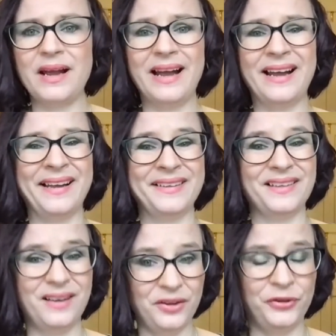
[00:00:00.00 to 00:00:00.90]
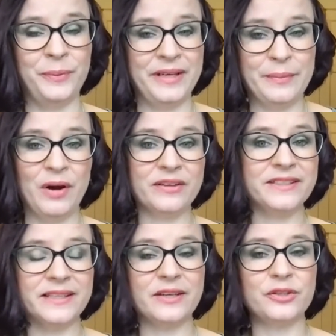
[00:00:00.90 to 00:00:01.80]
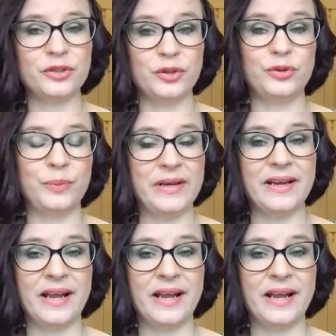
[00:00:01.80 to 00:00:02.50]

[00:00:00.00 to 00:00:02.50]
And ultimately, marketing should be